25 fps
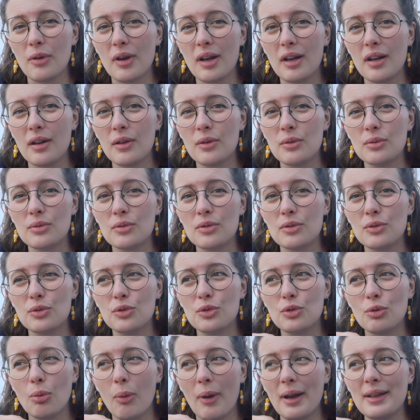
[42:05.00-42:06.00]
around
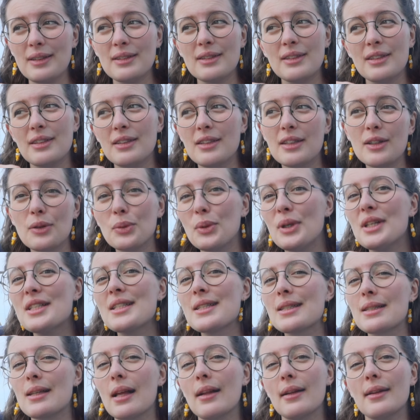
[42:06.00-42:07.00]
20
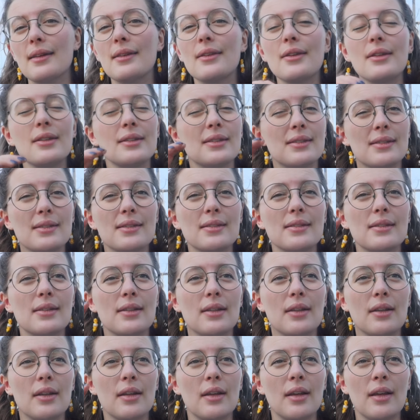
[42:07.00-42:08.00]
degrees Celsius
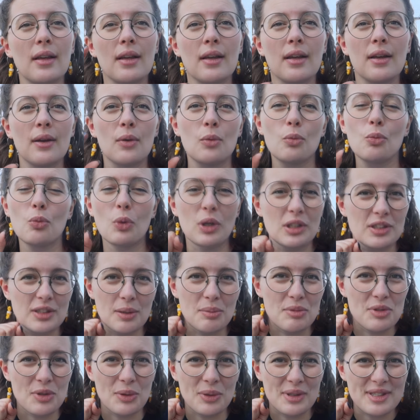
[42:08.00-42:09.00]
which
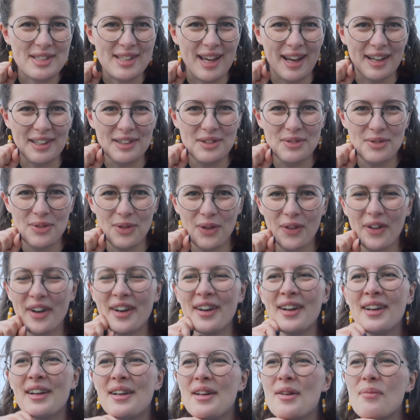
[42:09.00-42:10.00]
I'm so excited for
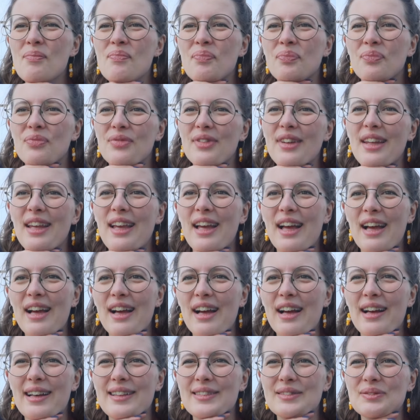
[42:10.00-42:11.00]

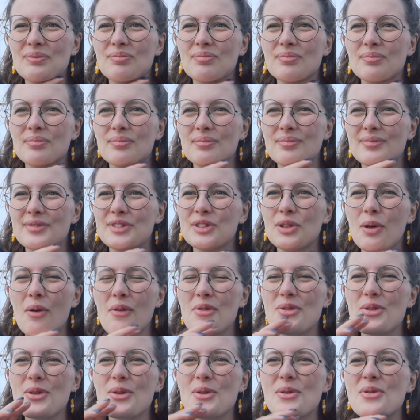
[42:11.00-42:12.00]
um, so
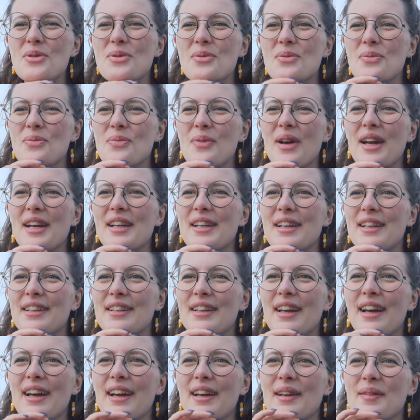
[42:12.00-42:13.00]
also
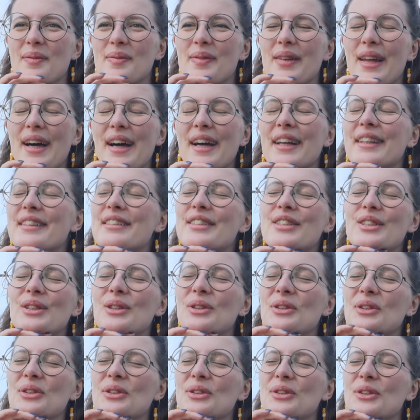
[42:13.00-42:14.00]
made a plan
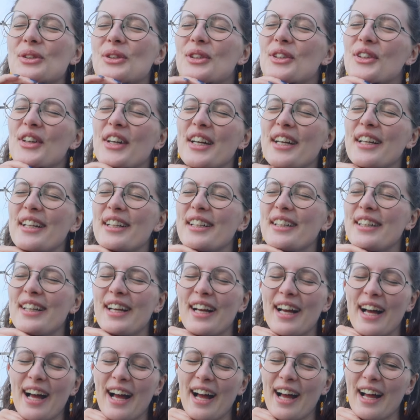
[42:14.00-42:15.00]
to
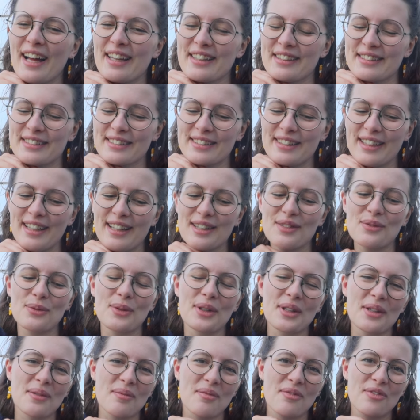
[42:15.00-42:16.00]
grill and knit
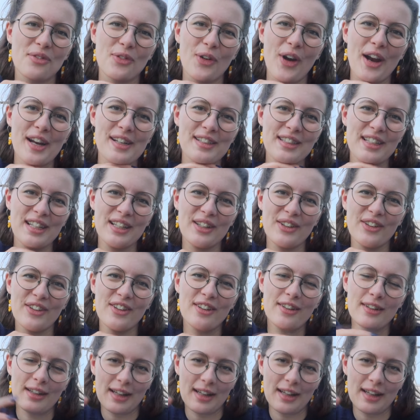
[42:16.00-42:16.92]
with a friend here